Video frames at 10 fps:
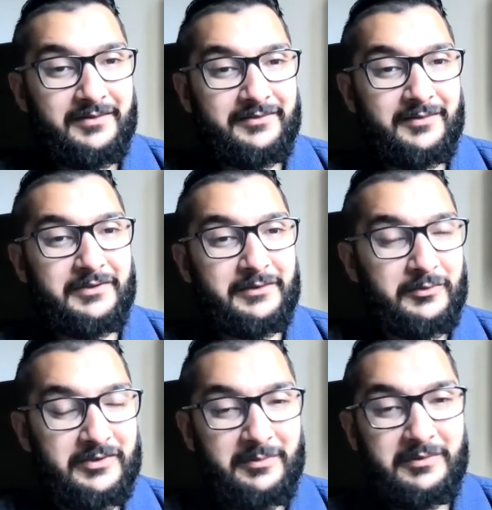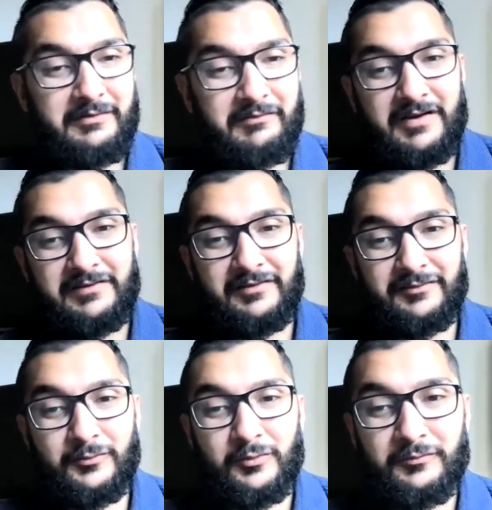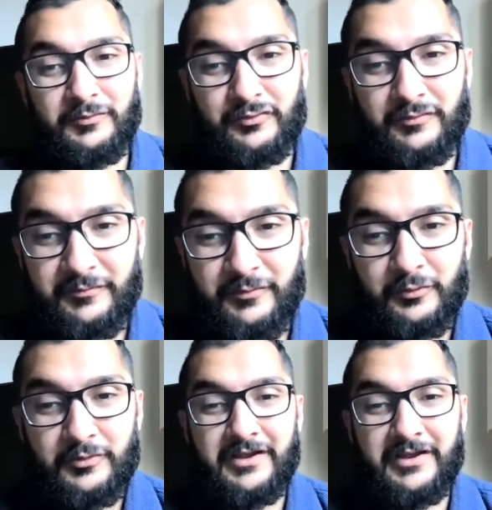something with him, and he invites us for some food.